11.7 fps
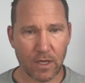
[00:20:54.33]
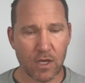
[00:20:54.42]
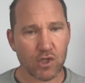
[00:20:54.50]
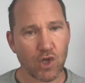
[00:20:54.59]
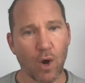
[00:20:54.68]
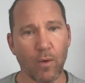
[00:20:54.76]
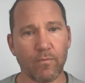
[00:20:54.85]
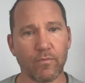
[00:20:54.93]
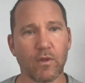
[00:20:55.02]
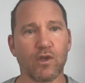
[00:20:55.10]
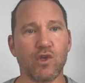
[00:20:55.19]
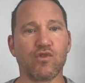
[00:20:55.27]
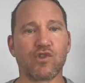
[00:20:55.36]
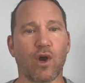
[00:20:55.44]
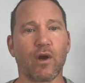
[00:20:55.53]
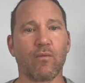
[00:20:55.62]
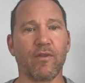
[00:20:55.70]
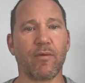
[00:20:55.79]
So you
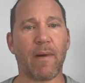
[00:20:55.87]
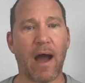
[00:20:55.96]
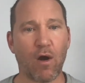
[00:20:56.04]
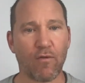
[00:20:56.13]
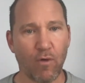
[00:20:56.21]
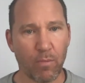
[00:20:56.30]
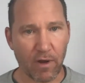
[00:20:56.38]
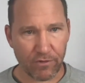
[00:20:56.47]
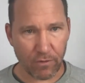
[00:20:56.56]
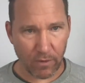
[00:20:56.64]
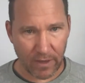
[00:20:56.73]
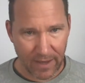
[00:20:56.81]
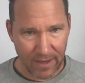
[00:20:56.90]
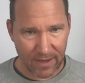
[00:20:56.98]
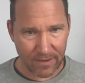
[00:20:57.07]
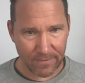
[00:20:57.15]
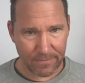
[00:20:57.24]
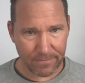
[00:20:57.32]
start with a powerful breaststroke
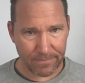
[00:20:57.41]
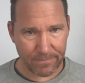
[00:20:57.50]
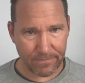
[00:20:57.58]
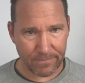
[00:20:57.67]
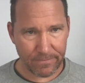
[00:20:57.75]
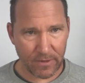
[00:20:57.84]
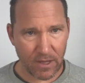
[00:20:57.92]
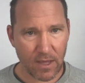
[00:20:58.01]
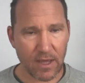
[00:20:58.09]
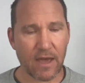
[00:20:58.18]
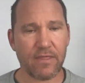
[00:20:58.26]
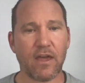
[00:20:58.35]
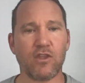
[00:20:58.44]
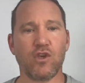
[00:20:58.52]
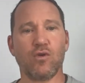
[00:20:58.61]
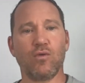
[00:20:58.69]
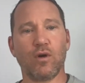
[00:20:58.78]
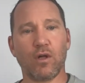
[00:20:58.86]
kick, and then
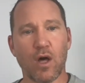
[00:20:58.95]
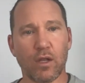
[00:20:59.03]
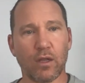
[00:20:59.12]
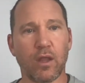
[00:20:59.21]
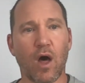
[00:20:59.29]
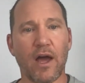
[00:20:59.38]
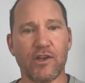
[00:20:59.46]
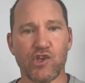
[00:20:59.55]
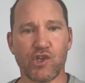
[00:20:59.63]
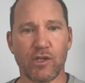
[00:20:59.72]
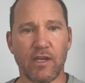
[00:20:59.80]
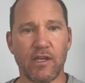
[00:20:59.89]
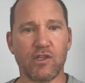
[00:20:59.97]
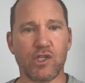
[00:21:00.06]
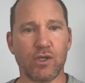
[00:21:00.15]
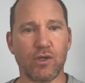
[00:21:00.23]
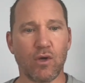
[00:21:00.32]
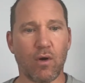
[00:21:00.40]
you launch
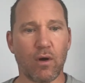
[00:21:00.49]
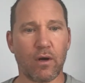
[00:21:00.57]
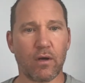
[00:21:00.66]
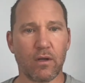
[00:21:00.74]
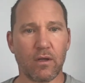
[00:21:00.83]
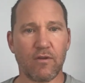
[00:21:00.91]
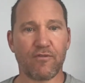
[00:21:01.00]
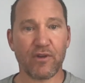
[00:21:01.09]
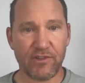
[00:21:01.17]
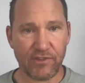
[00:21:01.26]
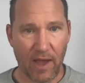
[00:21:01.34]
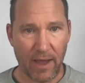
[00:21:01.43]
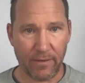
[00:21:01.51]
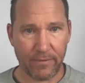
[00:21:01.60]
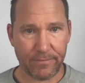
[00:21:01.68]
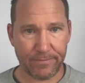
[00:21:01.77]
into your freestyle.